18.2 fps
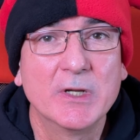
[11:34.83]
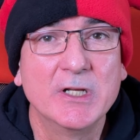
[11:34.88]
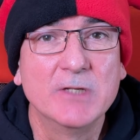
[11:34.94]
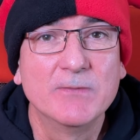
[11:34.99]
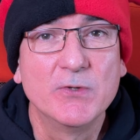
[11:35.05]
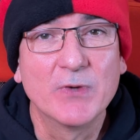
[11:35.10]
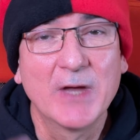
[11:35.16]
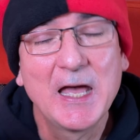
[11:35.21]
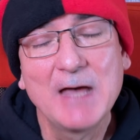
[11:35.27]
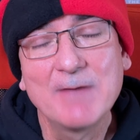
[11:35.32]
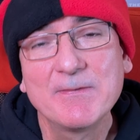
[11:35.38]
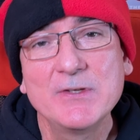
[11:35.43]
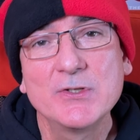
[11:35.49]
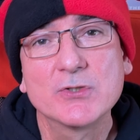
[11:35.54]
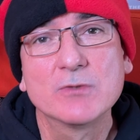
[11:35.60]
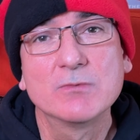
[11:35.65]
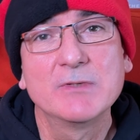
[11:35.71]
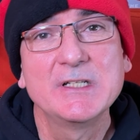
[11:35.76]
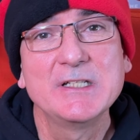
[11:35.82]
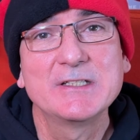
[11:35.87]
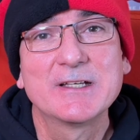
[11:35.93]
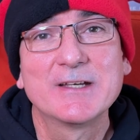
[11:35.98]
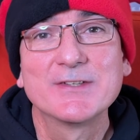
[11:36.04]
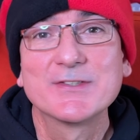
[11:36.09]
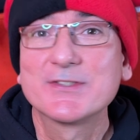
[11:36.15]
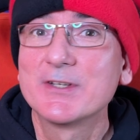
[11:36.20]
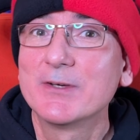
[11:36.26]
And if you haven't already
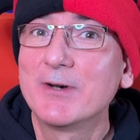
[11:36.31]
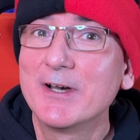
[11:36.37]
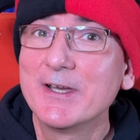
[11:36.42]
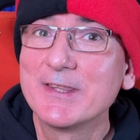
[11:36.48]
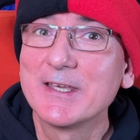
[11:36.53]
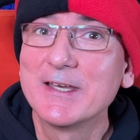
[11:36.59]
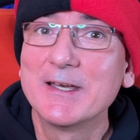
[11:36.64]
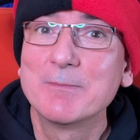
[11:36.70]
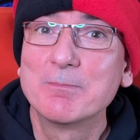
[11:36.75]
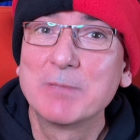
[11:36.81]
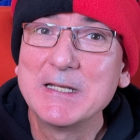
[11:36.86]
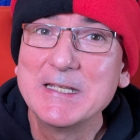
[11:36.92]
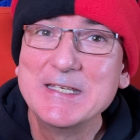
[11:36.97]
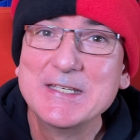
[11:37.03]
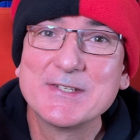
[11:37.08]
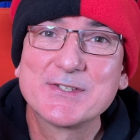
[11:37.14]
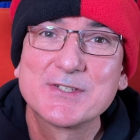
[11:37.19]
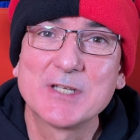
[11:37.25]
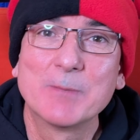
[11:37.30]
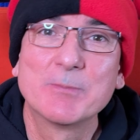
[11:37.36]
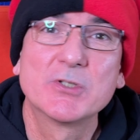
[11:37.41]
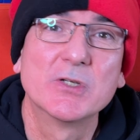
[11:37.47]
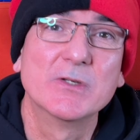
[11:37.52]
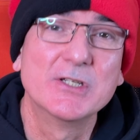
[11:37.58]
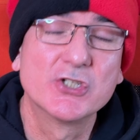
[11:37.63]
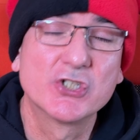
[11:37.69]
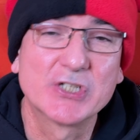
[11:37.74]
done so either, please sub
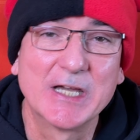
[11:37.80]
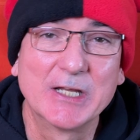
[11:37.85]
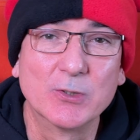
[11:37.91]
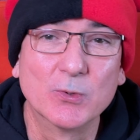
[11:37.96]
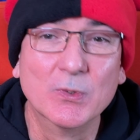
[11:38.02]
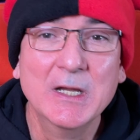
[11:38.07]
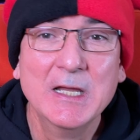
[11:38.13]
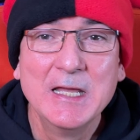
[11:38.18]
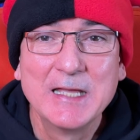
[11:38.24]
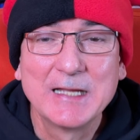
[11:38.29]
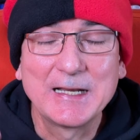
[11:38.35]
to his channel.